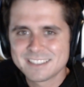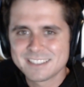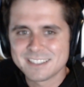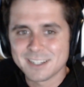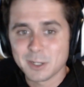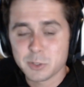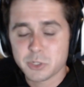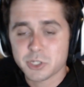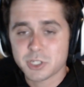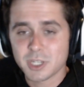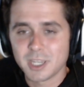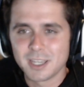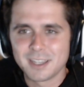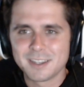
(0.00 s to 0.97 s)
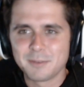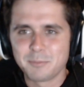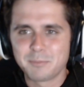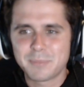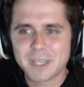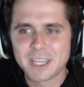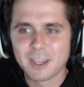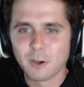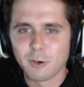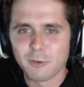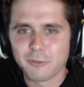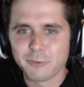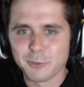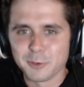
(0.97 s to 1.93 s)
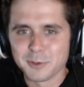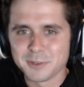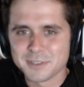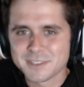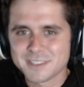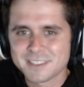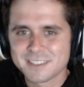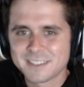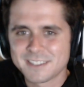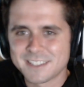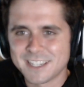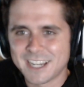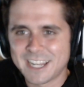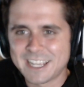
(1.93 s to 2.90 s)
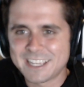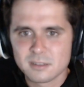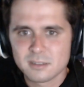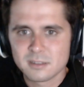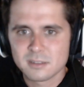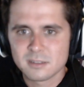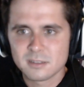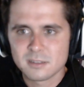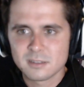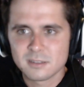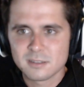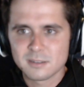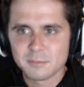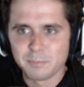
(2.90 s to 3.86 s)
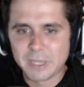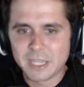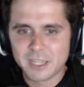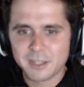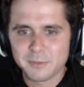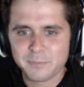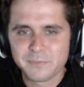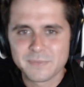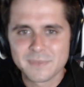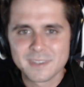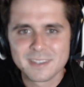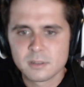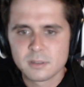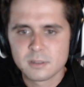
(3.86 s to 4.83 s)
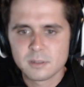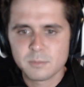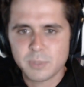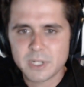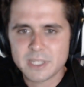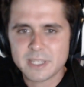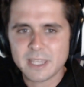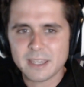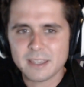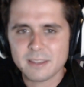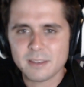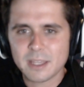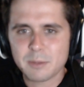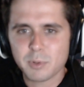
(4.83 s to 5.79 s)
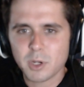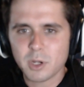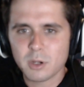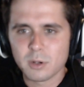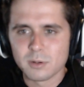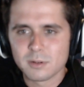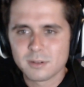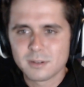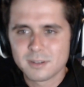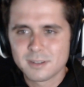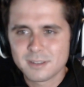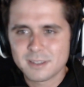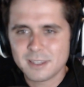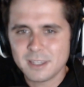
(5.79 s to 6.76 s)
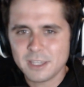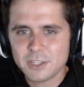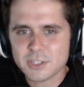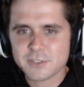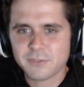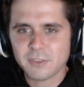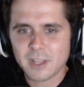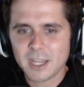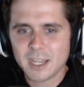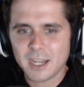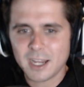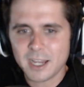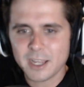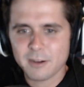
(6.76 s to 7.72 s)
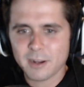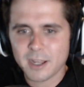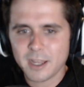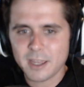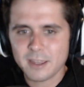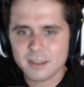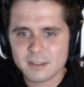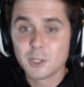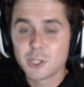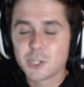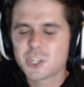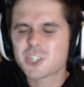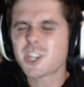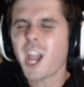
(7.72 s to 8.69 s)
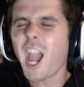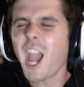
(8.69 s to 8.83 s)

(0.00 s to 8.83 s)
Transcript: Oh shit, big old fools. Yike. Beam. But he can, like, bro, he can just fly high, right? Sheesh.